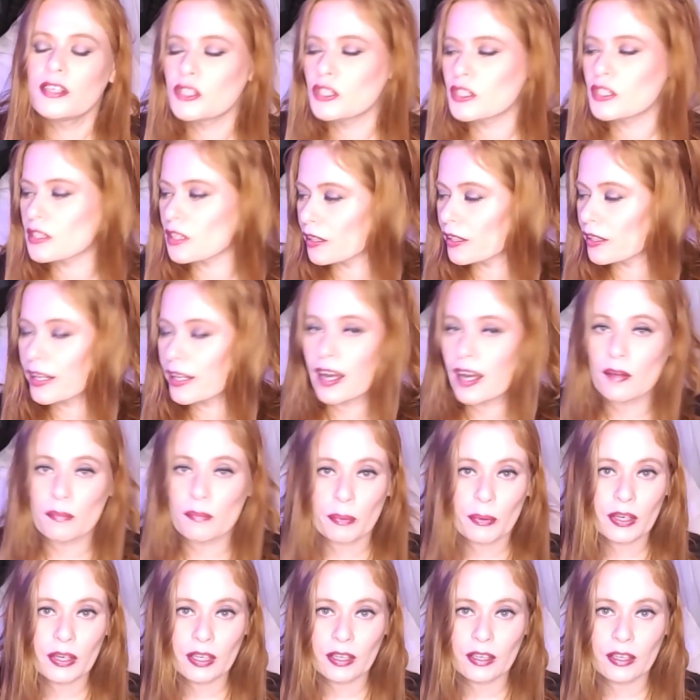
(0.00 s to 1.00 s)
She started
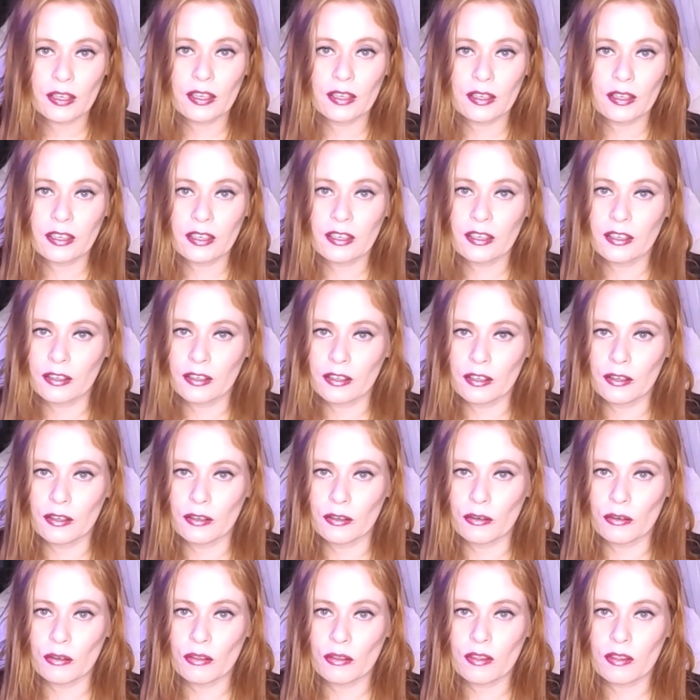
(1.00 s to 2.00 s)
out pretty good in her
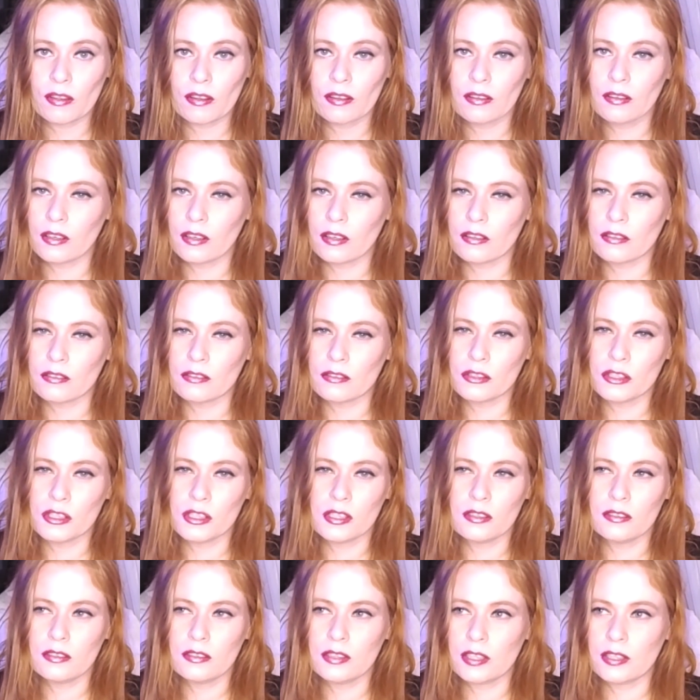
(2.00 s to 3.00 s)
youth. You know,
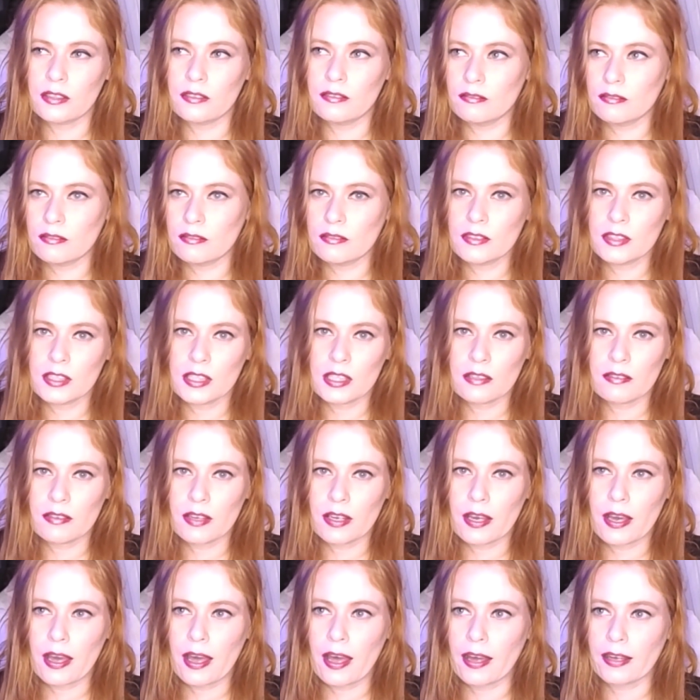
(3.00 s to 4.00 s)
she did
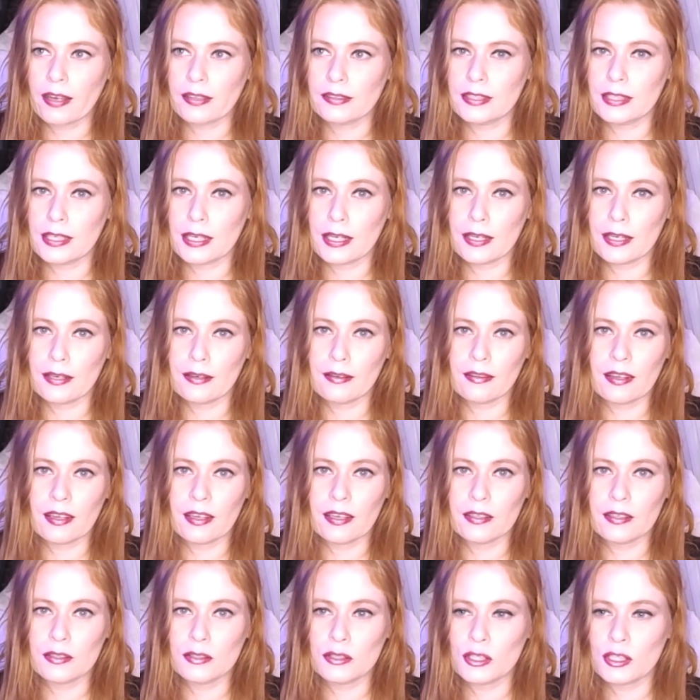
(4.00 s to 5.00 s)
TV acting,
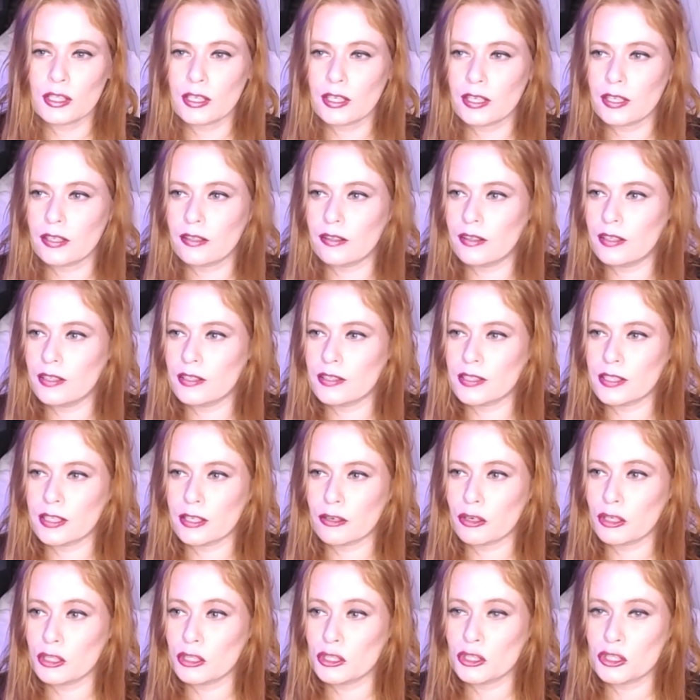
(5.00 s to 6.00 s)
then did the
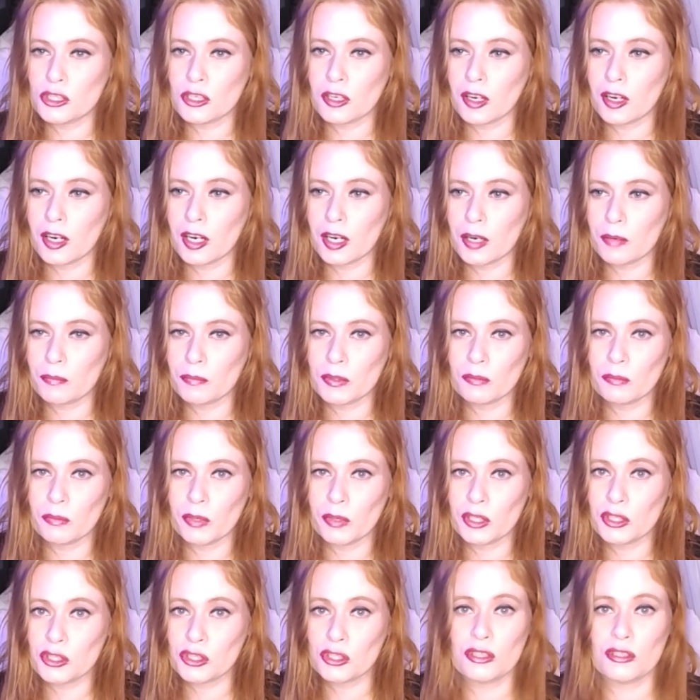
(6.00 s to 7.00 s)
series Charmed,
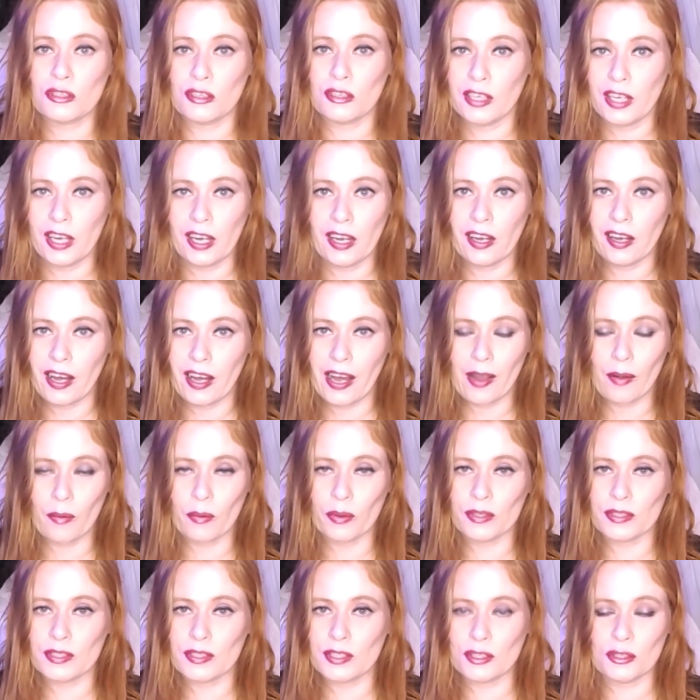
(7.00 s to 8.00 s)
which, yeah, I
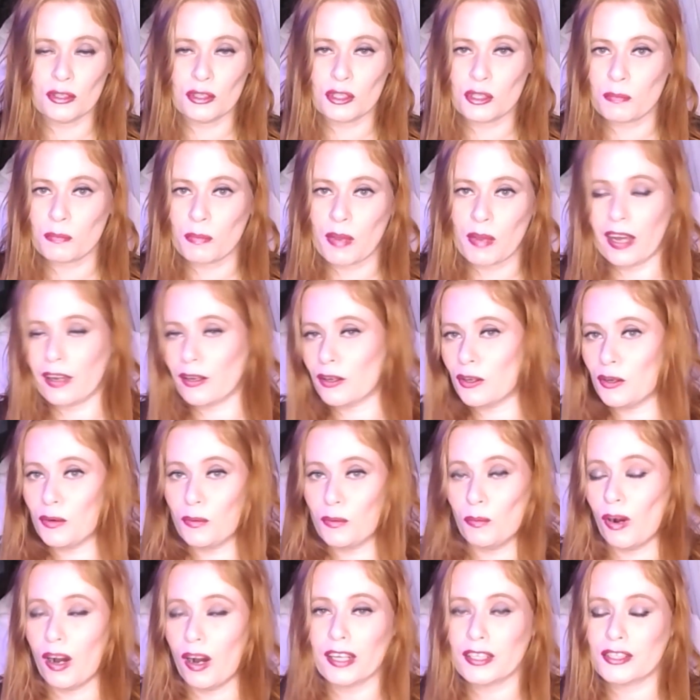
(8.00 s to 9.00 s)
was the douchebag
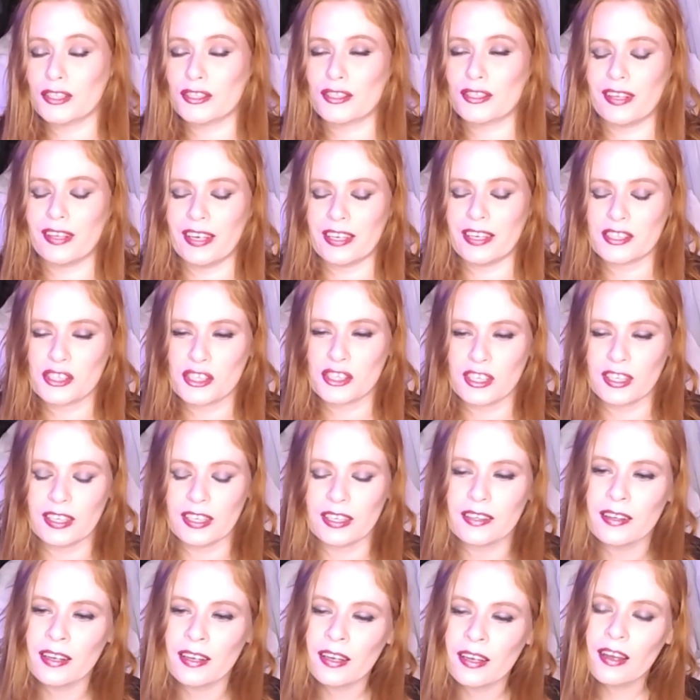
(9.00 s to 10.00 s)
who watched that
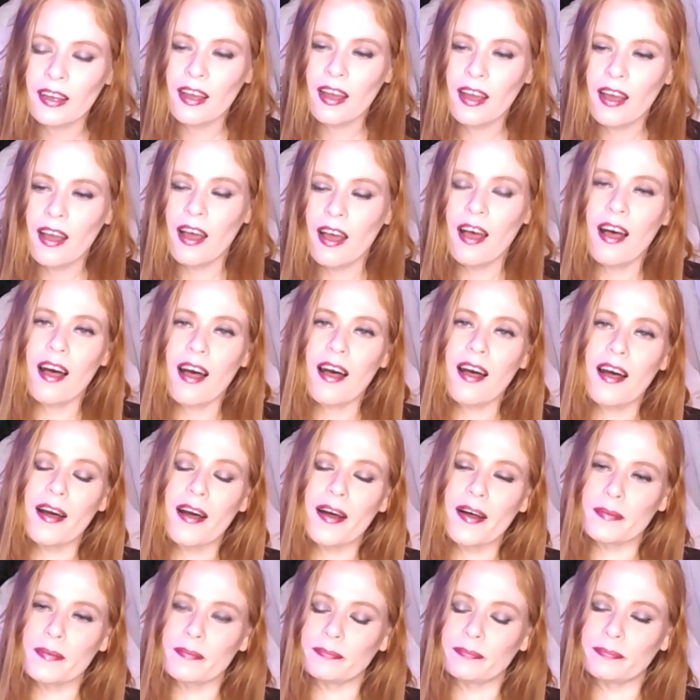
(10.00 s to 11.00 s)
shit.
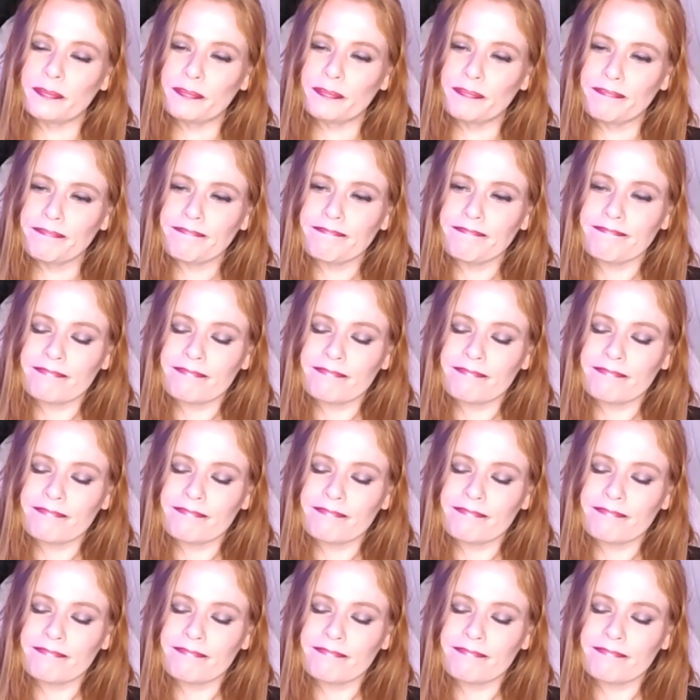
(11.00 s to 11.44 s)
And